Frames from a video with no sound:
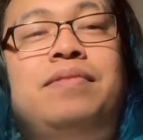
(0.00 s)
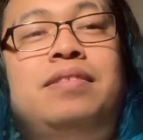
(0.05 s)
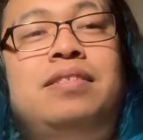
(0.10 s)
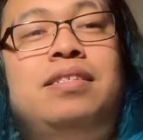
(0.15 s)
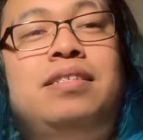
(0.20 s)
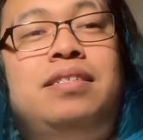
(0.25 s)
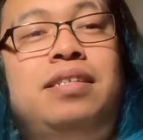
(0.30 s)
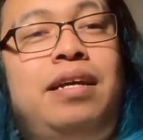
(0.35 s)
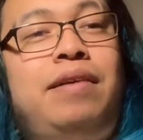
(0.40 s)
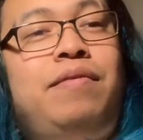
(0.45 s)

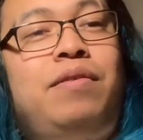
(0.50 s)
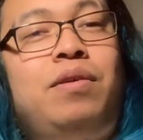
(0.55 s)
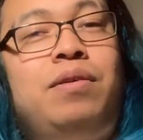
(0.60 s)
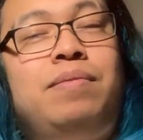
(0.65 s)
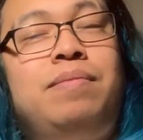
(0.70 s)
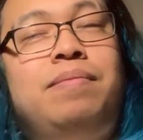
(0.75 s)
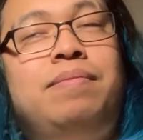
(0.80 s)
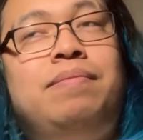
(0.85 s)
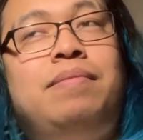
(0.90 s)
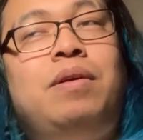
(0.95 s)
to save
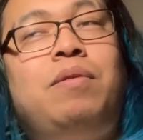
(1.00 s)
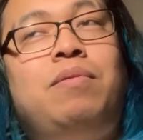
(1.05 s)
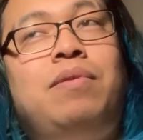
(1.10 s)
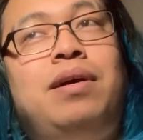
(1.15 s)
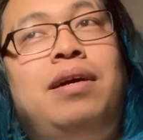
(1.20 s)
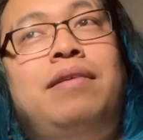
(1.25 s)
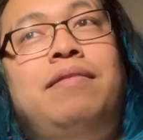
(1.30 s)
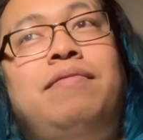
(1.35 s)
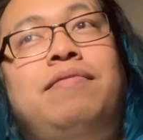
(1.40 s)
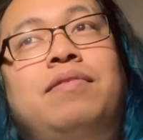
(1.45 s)
my
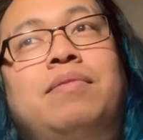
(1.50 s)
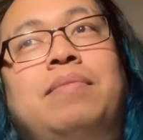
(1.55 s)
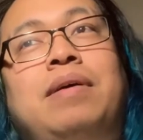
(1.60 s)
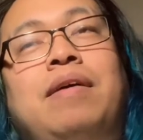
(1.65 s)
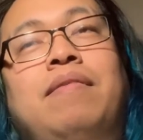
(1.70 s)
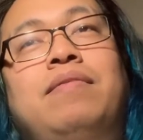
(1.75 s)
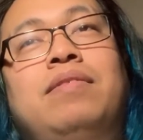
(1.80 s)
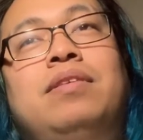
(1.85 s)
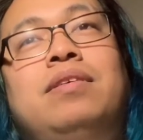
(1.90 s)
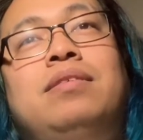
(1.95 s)
wife from
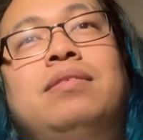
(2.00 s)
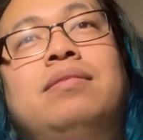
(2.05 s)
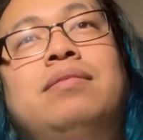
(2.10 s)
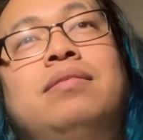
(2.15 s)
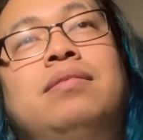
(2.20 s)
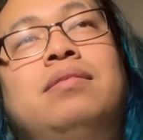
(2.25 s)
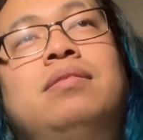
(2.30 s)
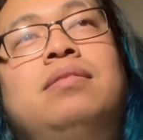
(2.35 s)
having to